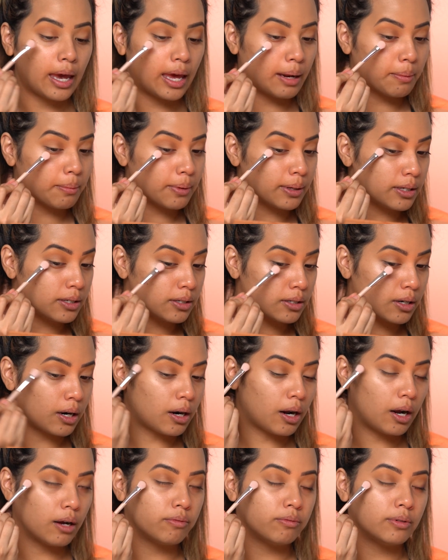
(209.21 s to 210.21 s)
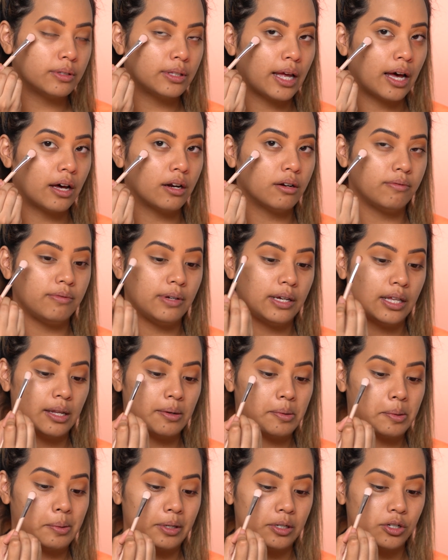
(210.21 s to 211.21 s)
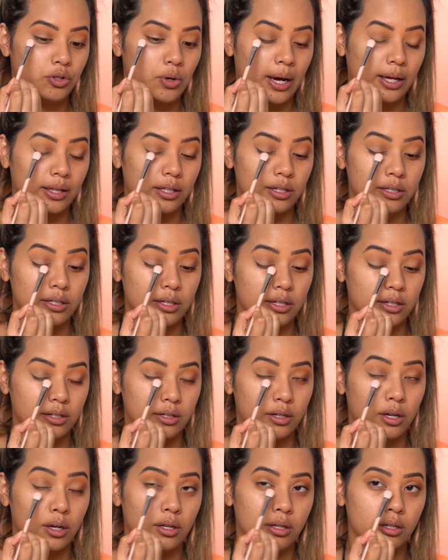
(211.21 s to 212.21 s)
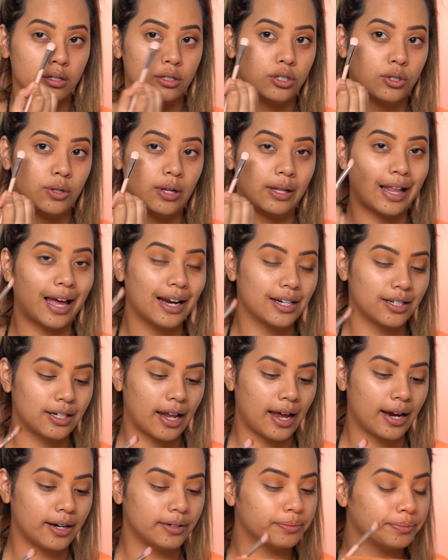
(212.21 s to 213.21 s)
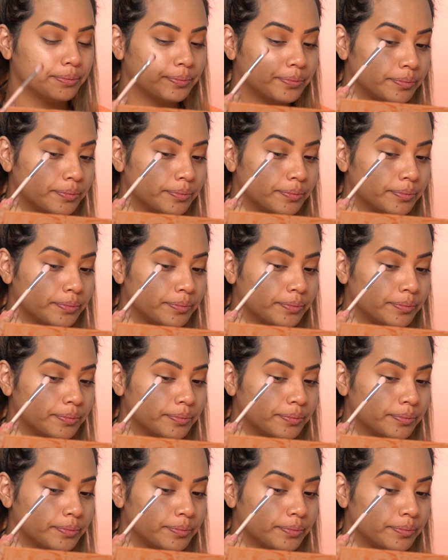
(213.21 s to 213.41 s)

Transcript: and I'm gonna start off with the outer V, and then I'm gonna drag this in to the lash line.